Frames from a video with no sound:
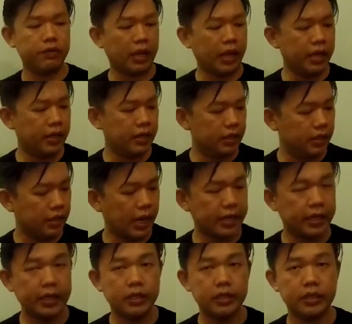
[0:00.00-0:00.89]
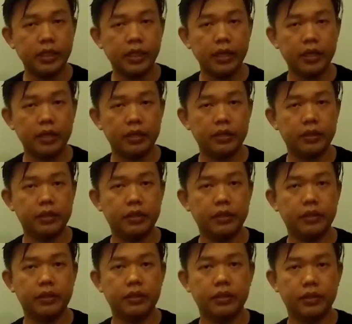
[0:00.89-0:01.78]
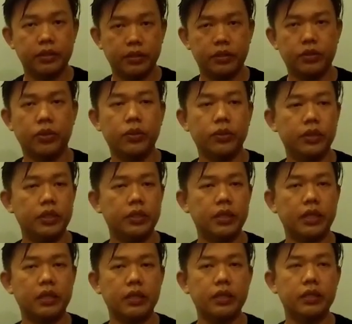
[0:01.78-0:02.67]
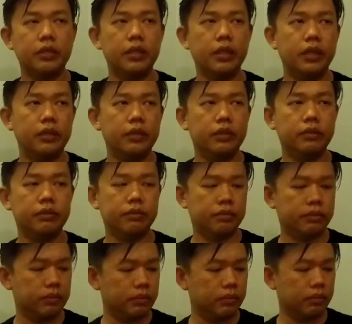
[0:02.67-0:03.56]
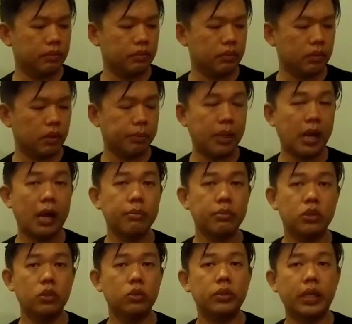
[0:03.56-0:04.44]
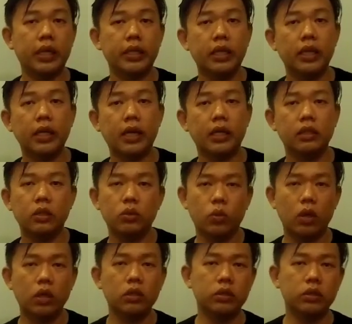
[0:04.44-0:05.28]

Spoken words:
like a hiking stick. So this hiking stick mean, I'm still thinking I don't want